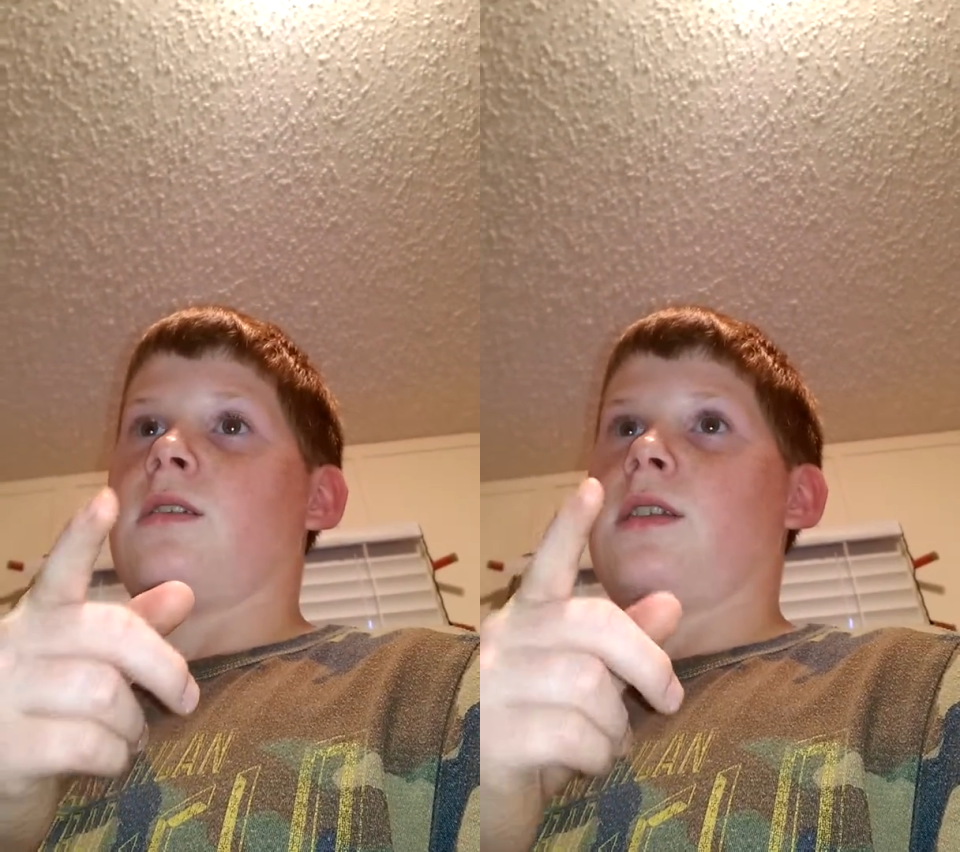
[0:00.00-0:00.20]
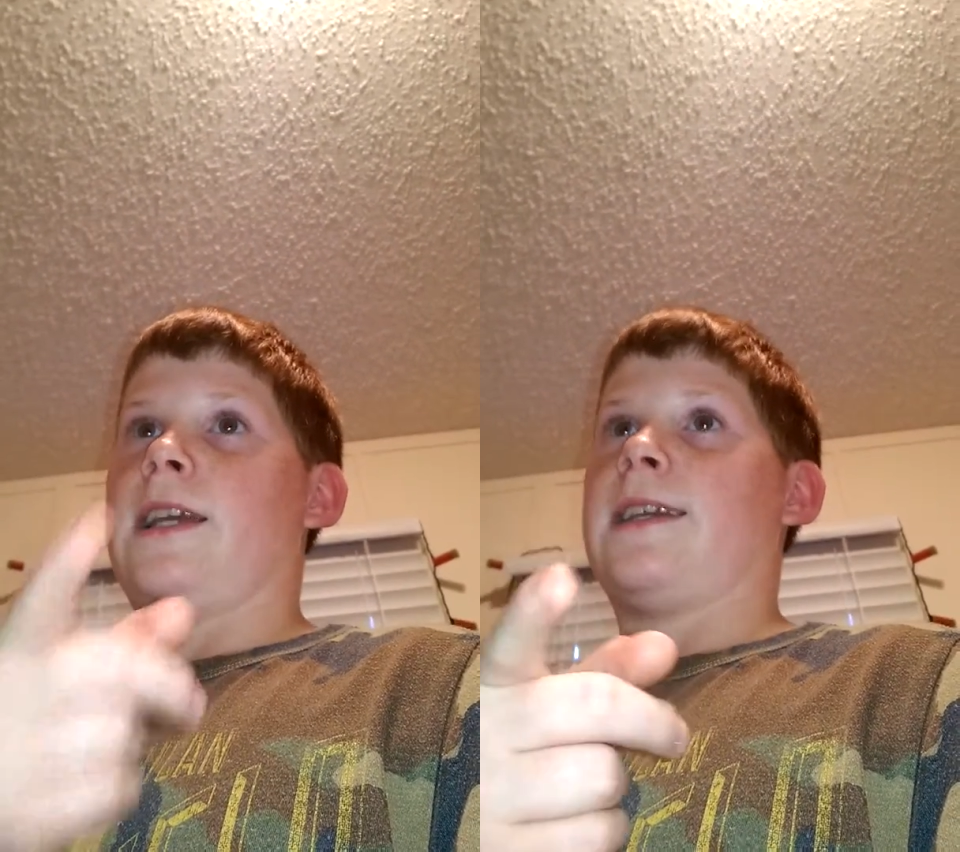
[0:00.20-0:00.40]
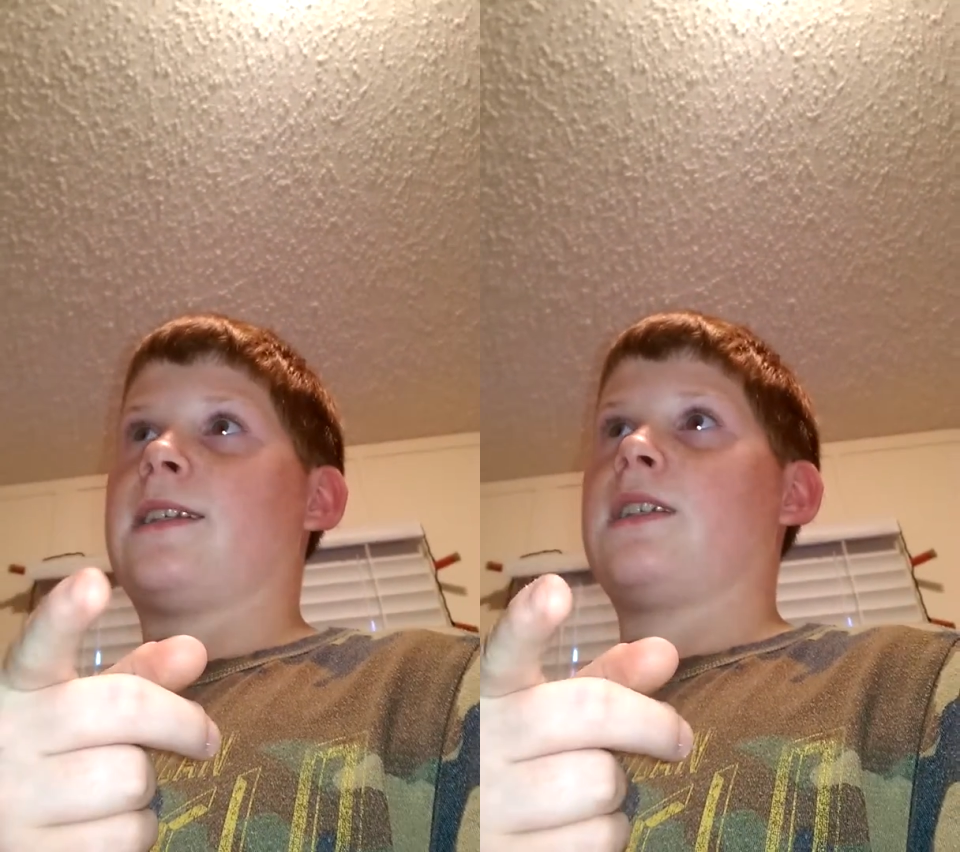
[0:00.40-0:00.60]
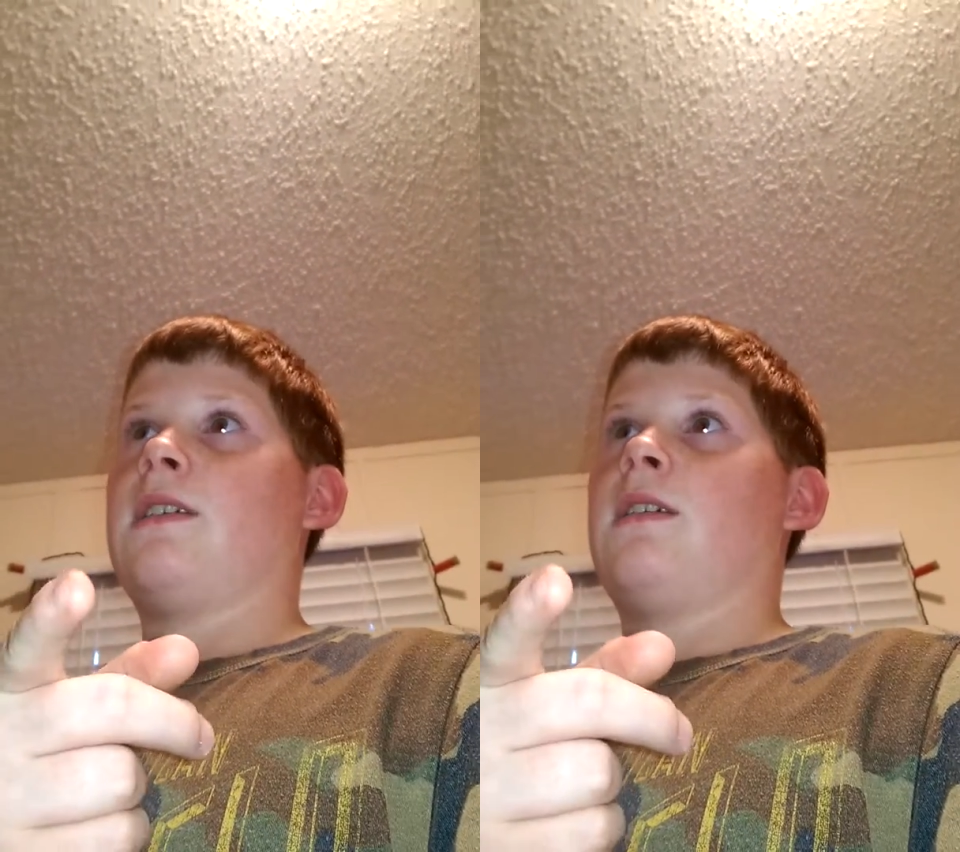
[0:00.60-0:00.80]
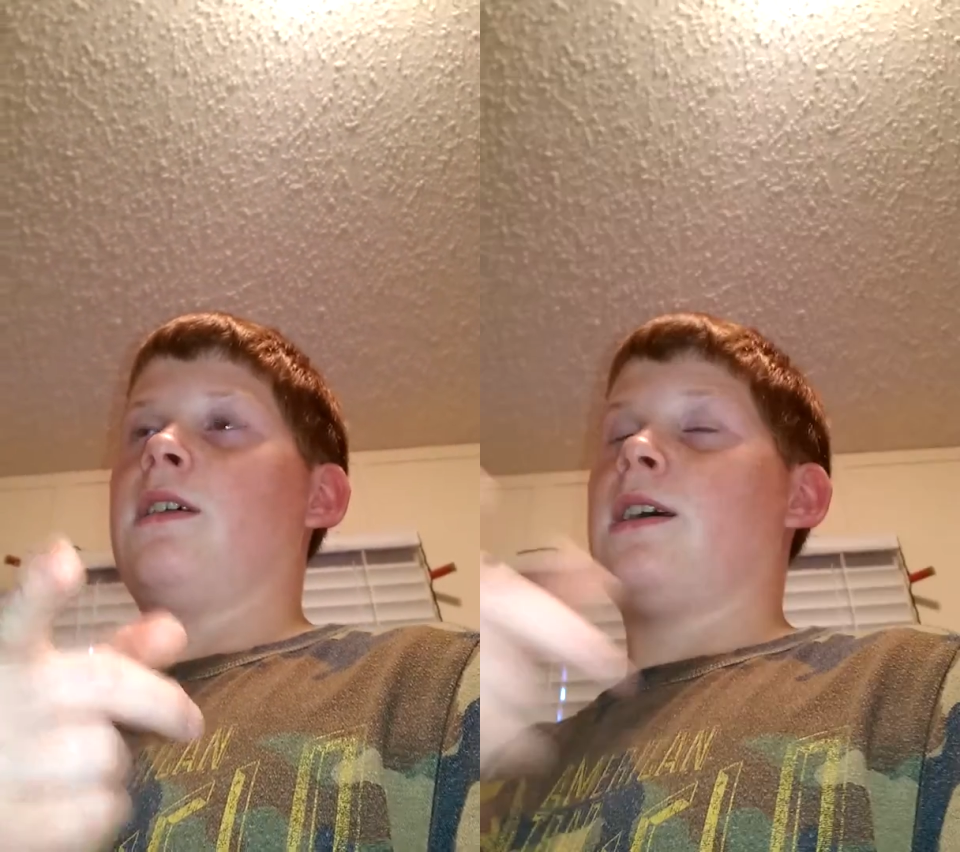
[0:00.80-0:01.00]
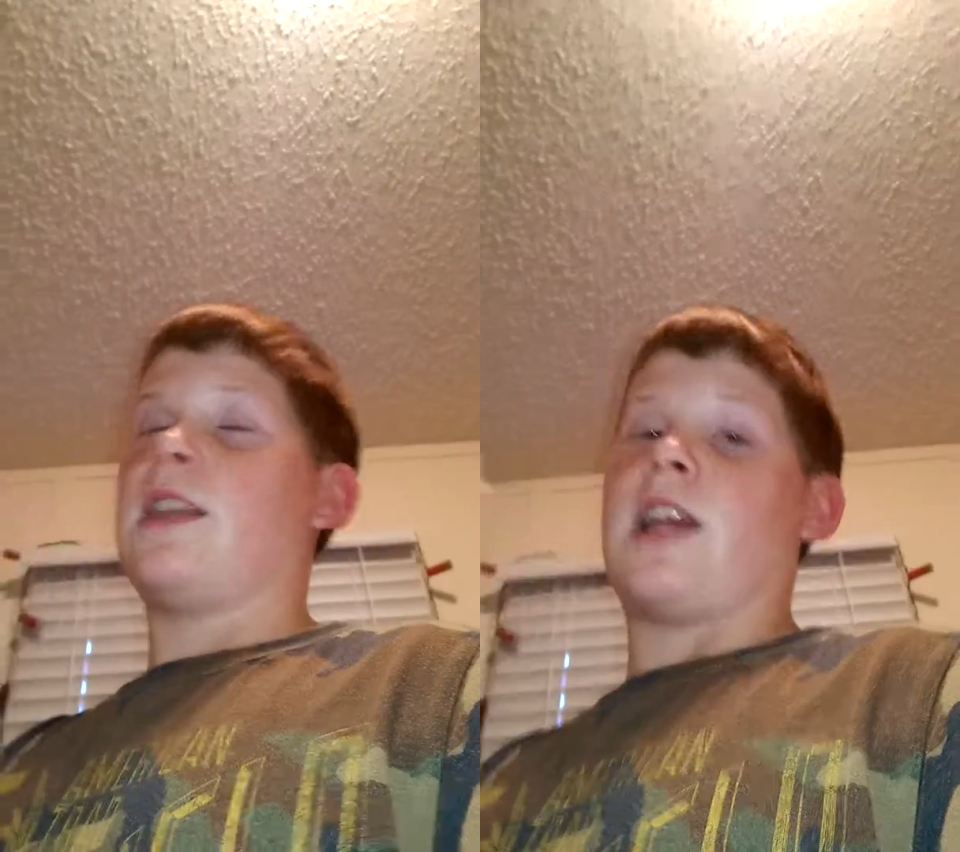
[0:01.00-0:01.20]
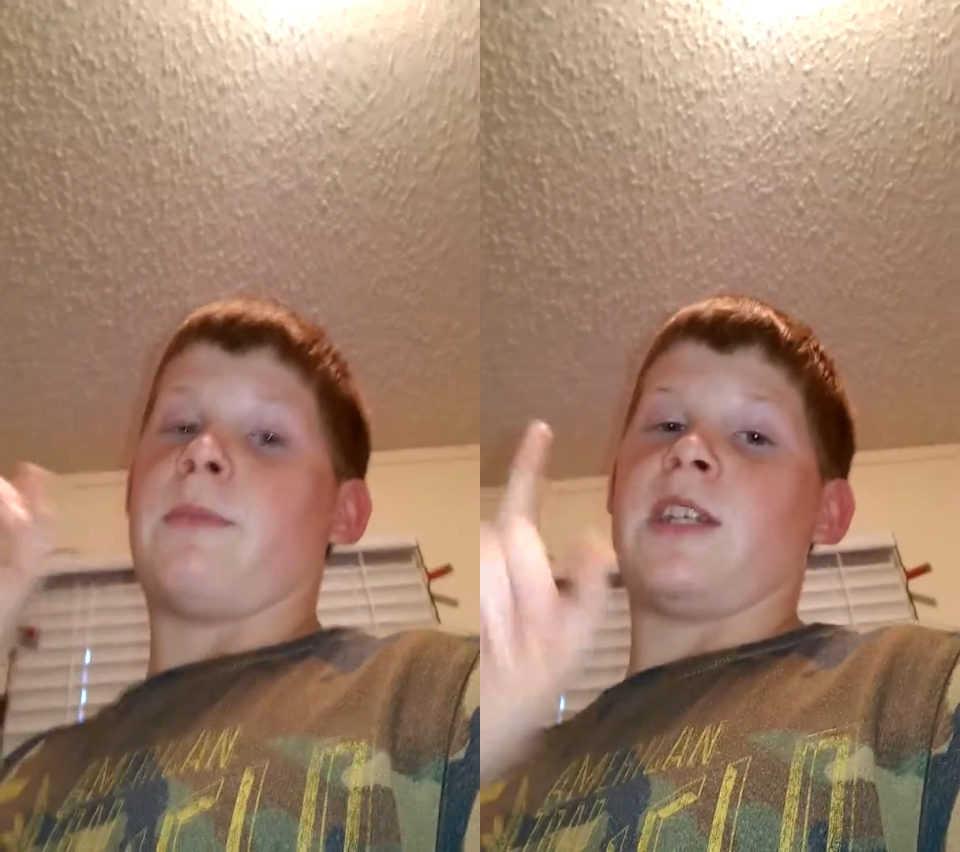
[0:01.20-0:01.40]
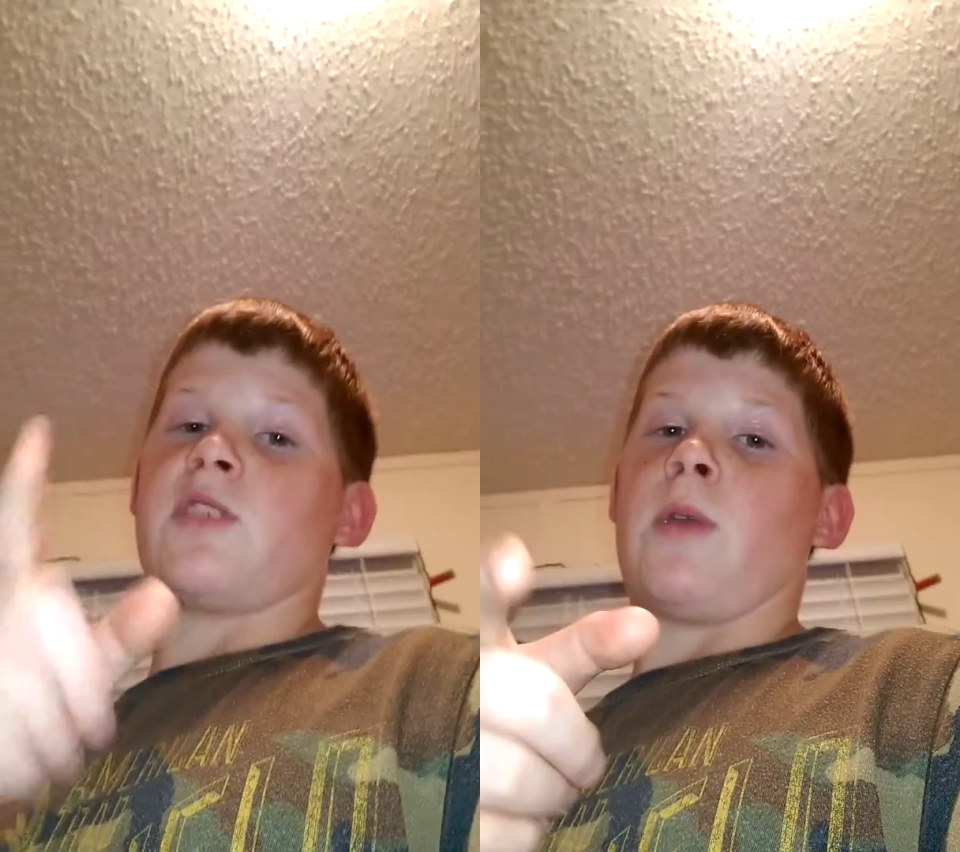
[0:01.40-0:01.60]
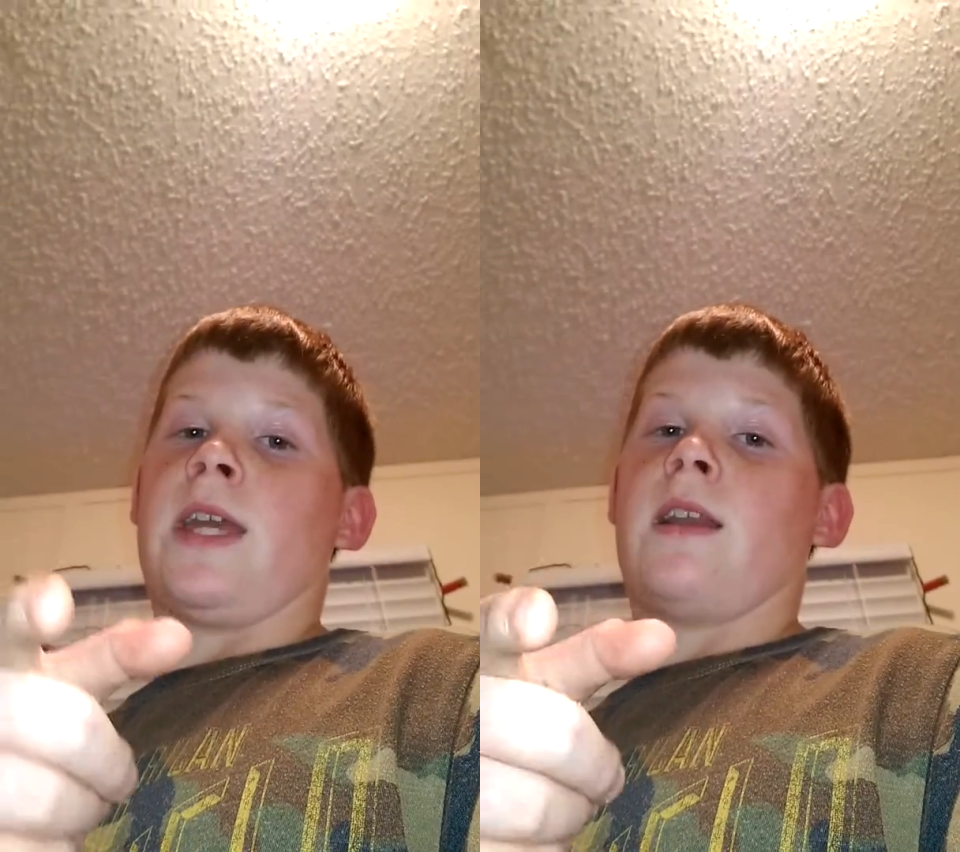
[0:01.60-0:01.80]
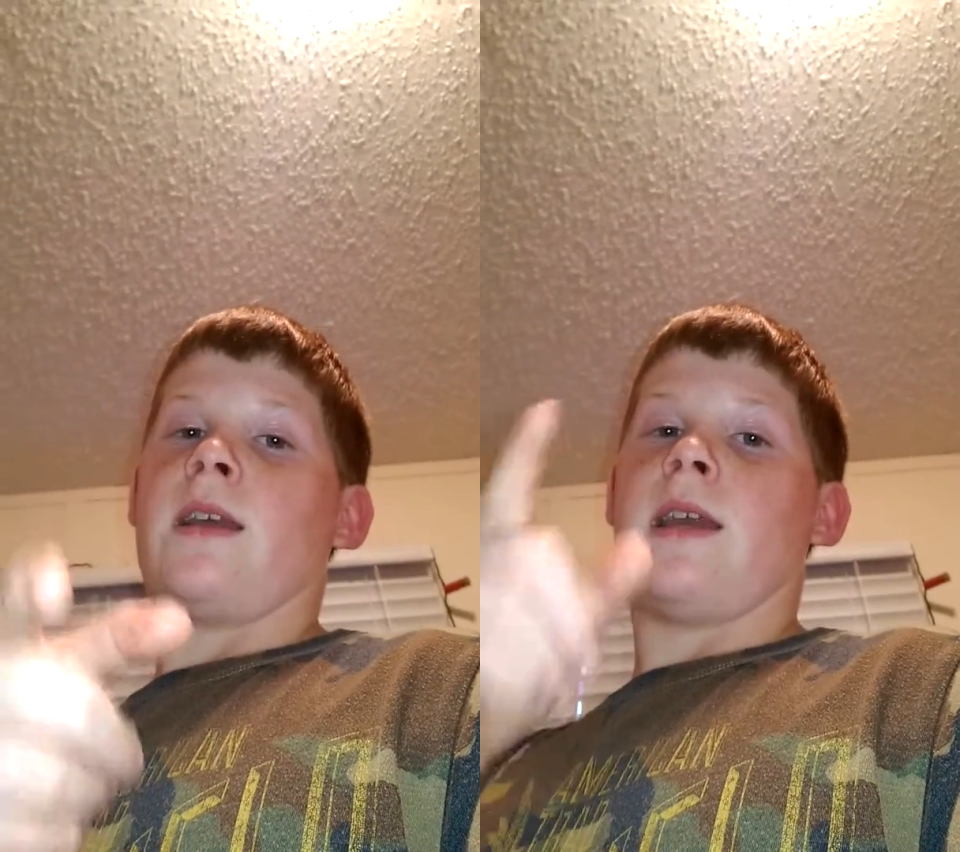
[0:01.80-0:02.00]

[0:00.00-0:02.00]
links, that'd be sweet.